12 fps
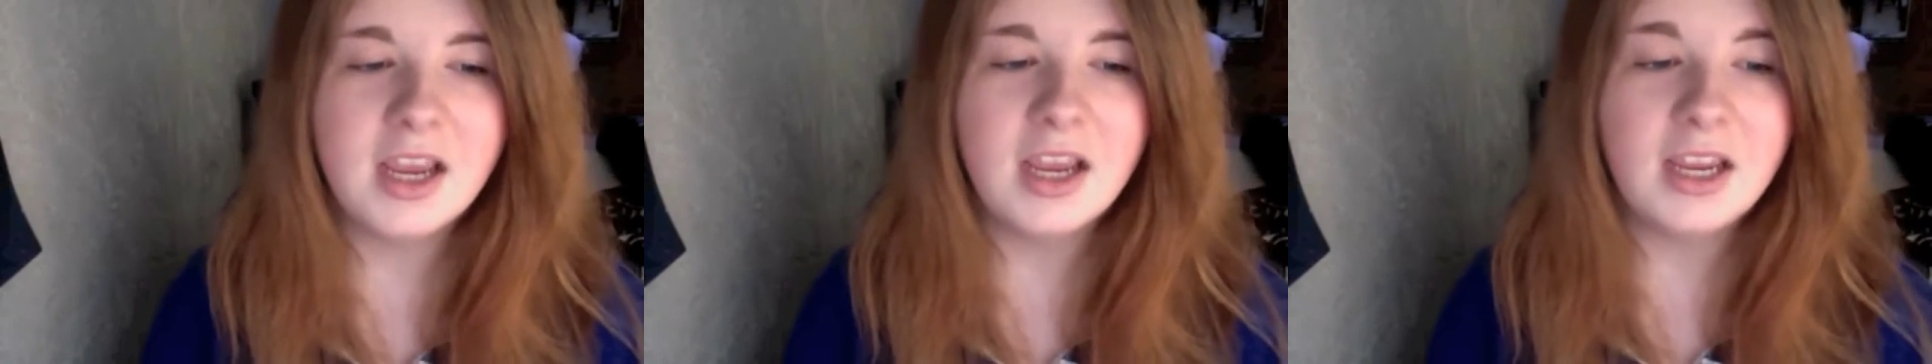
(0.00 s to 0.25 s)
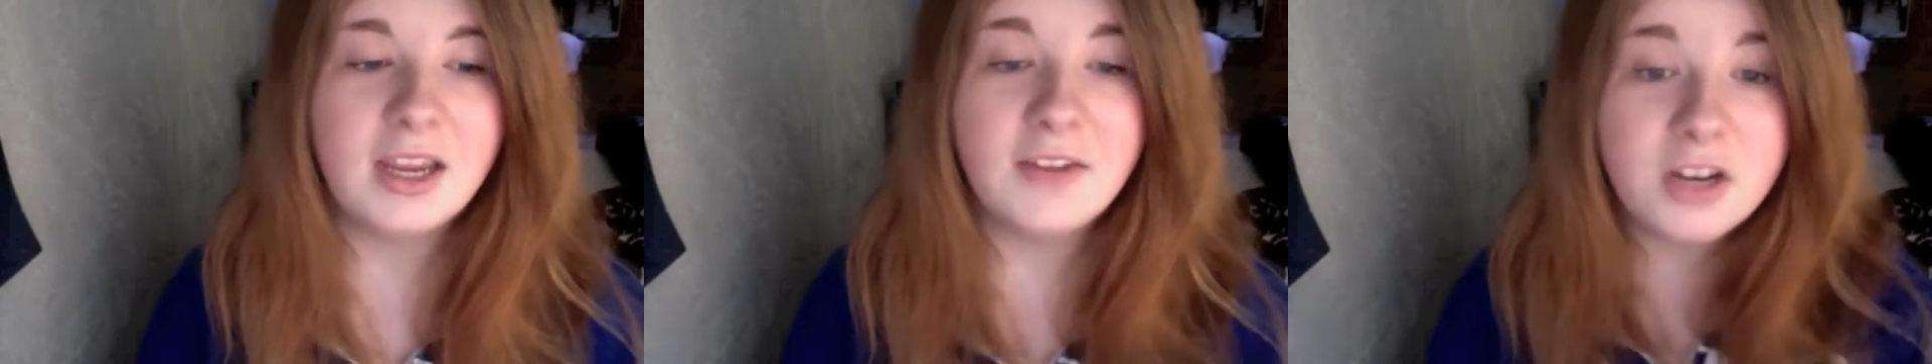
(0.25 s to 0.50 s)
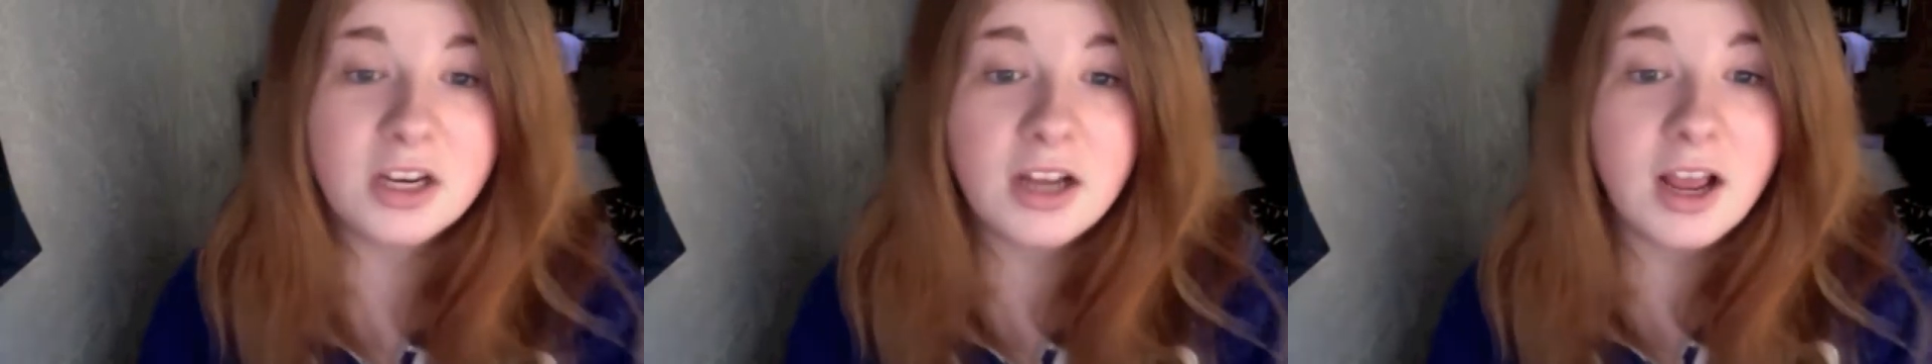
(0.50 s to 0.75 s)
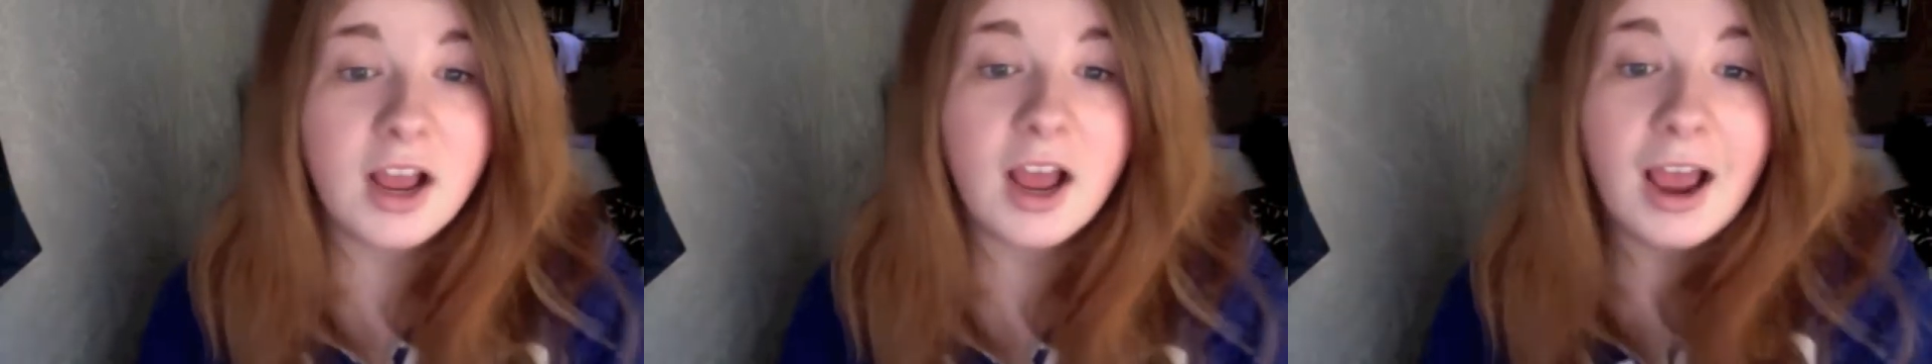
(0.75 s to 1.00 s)
even
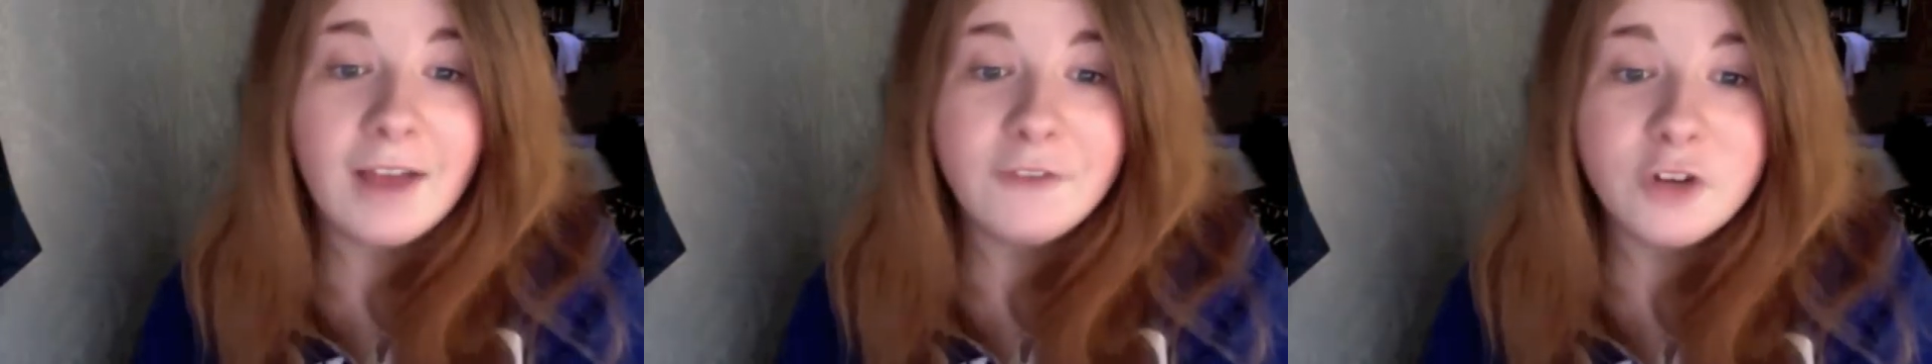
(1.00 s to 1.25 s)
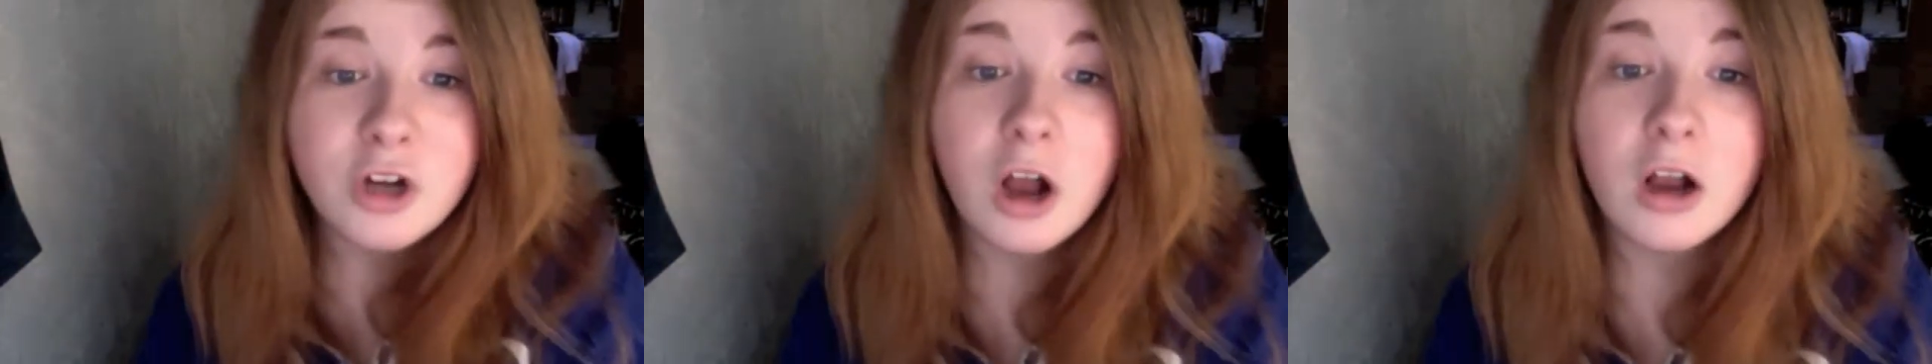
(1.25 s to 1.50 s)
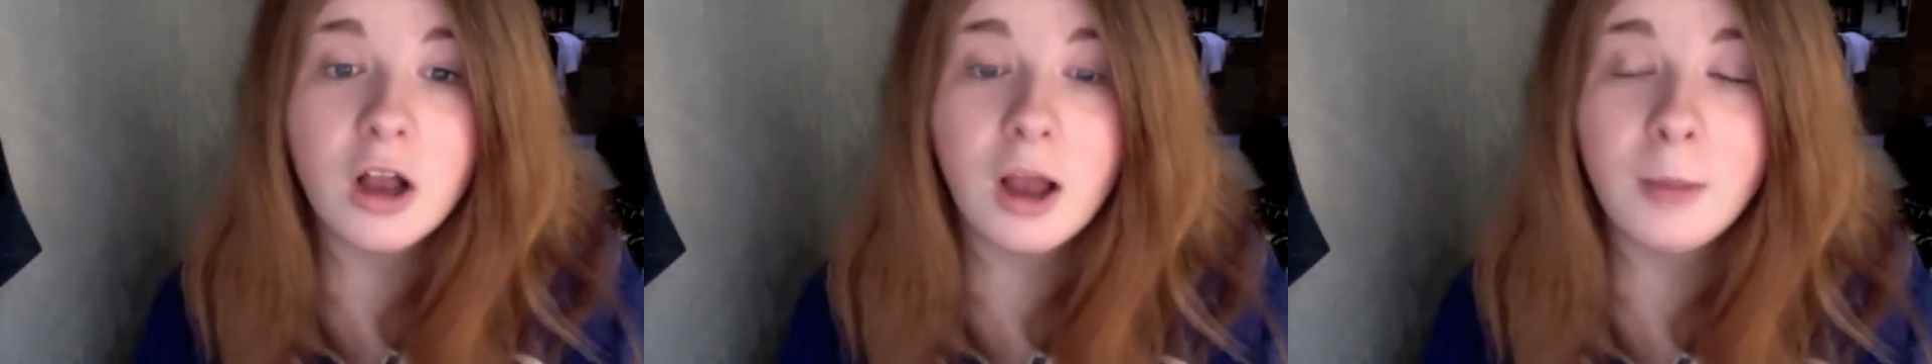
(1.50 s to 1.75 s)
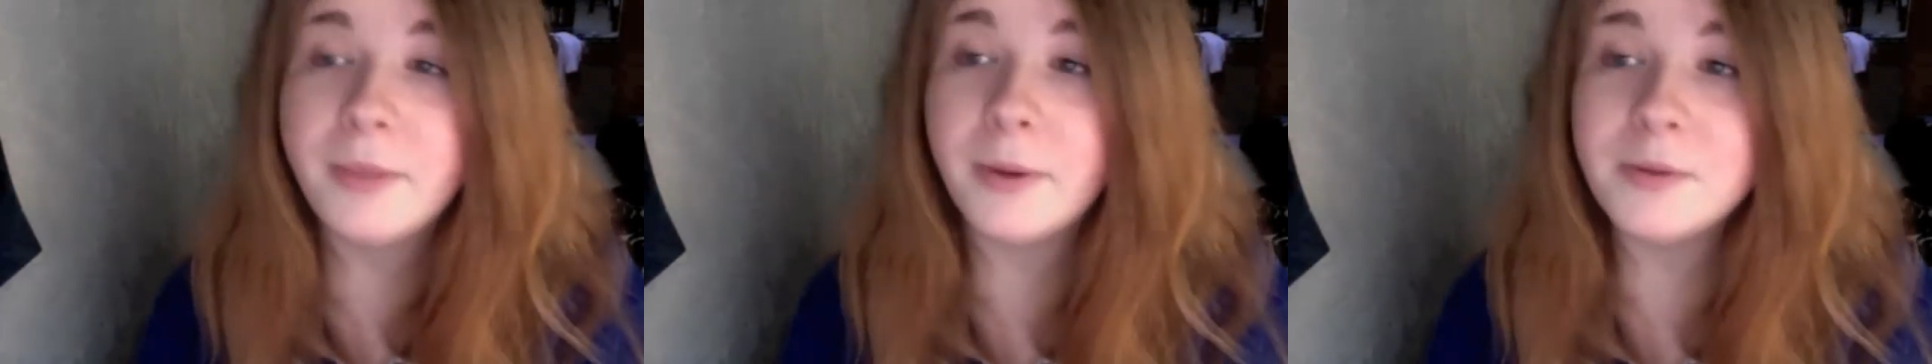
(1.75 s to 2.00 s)
in after Hung
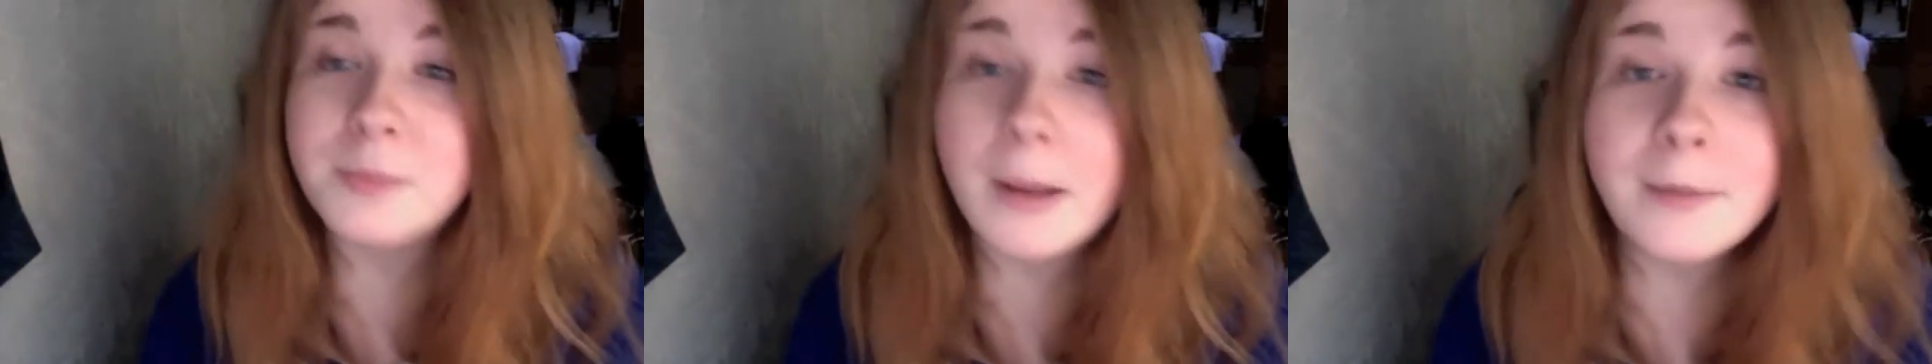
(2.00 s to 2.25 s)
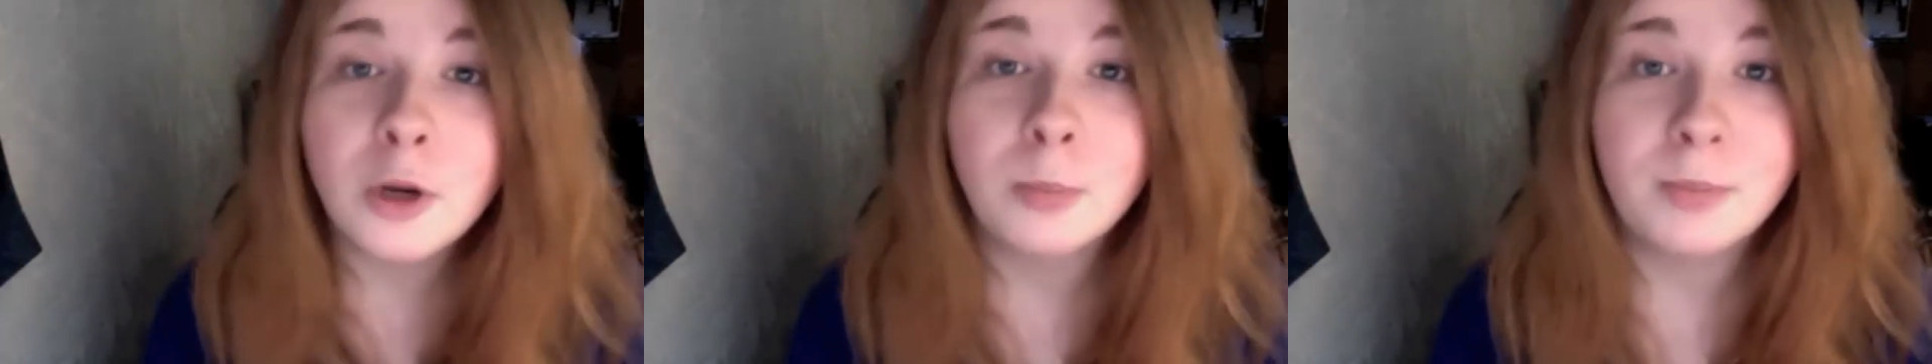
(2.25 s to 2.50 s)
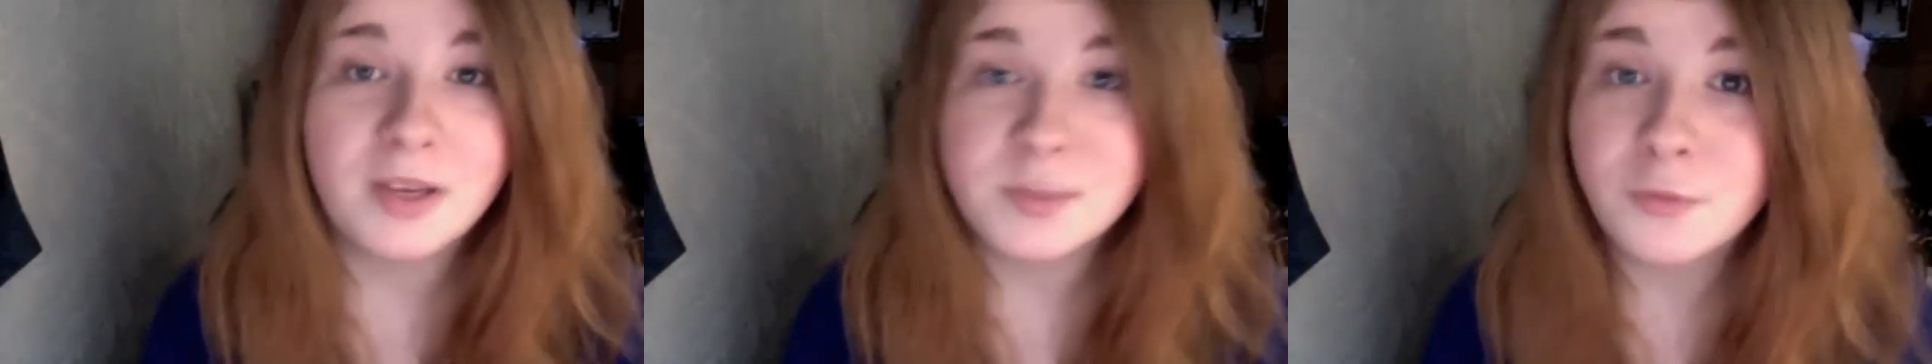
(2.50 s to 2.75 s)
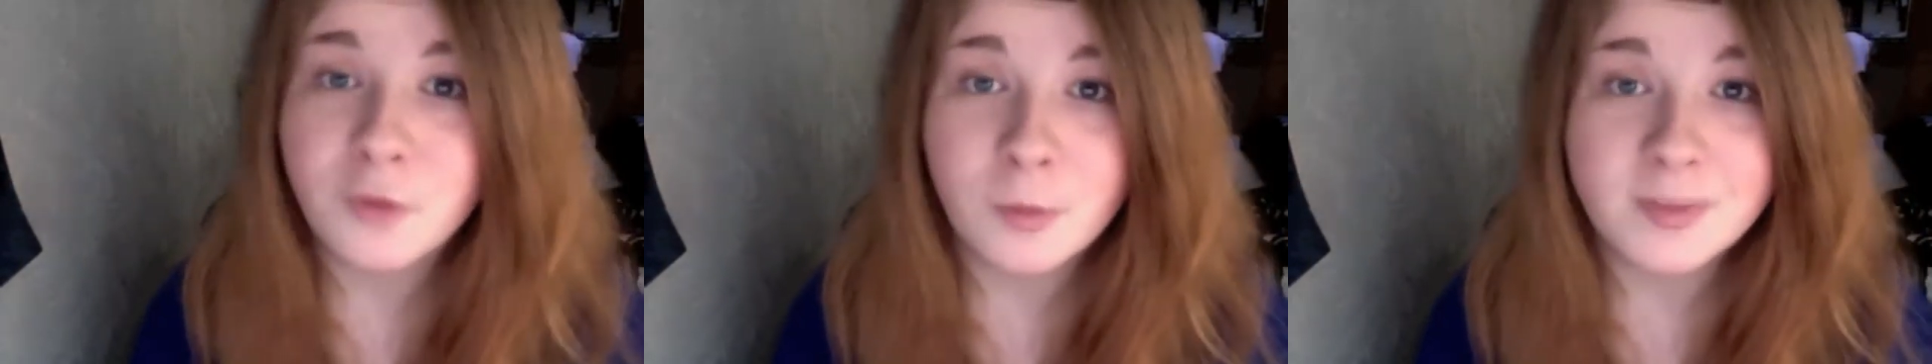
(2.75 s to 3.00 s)
Up, that was probably her best
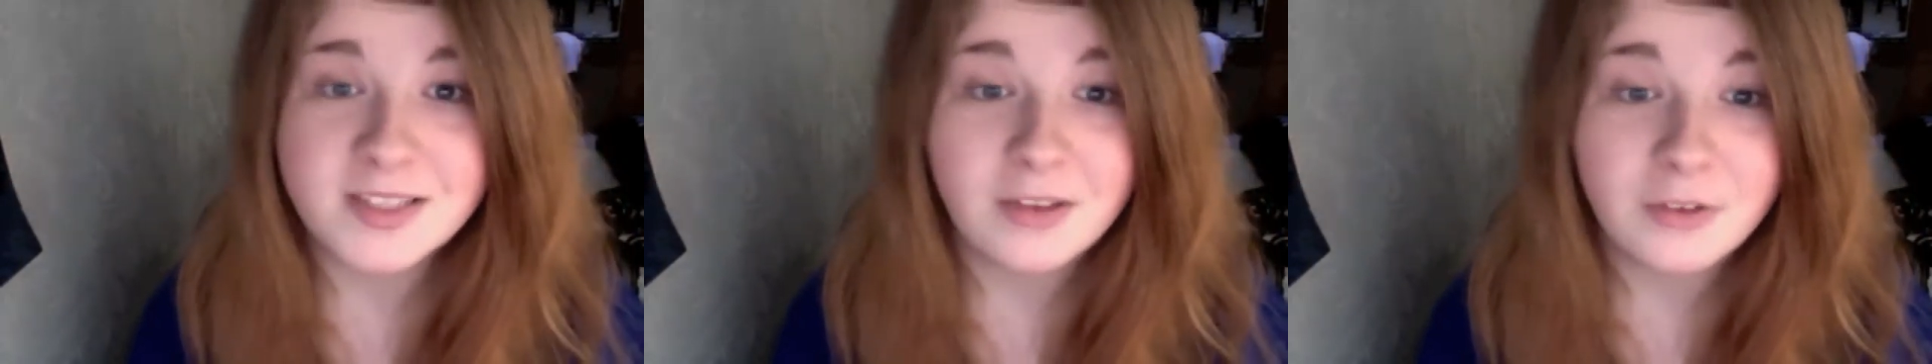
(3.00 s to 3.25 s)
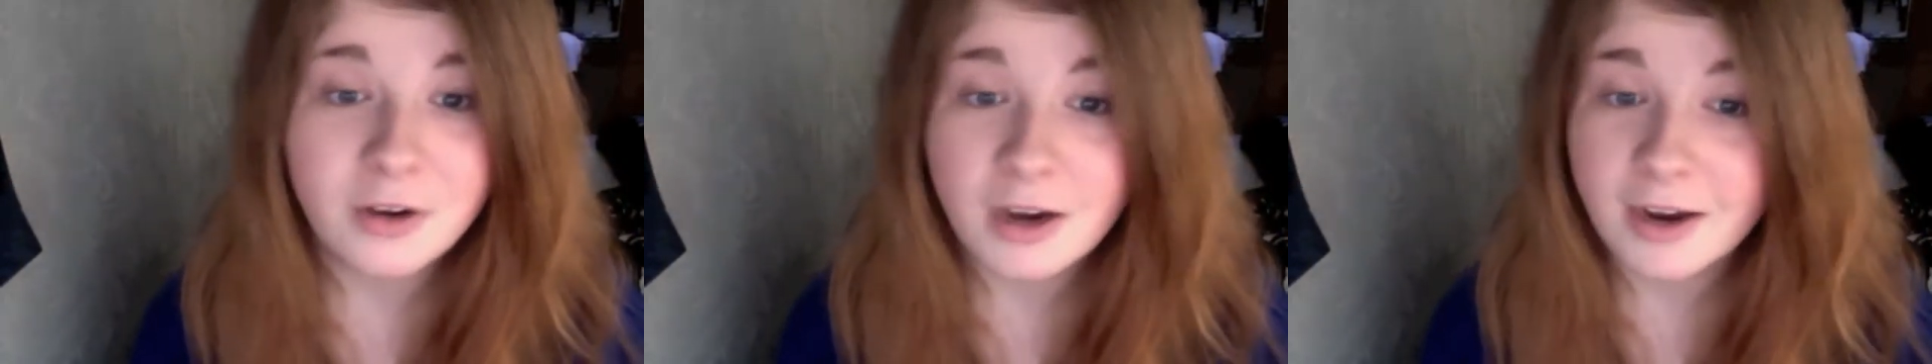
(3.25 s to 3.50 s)
performance either.